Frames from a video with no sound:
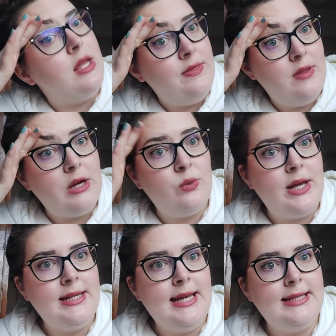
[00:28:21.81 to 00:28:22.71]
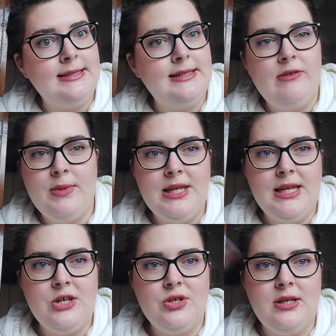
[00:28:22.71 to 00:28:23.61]
They are quite against giving
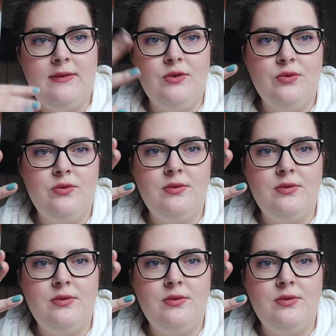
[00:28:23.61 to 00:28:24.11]
medication if you